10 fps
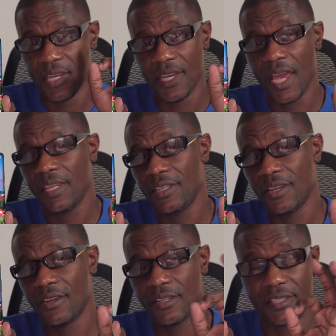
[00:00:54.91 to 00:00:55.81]

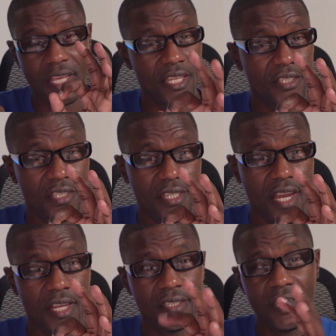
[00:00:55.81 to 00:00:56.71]
90Hz
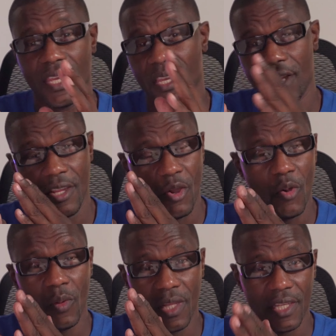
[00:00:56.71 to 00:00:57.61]
HDR10
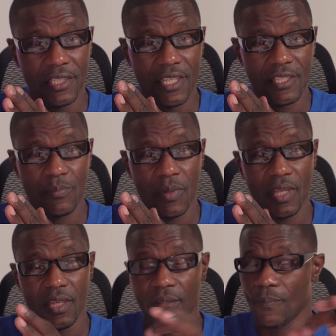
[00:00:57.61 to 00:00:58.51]
OLED
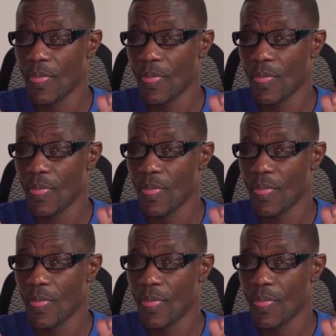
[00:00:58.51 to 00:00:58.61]
display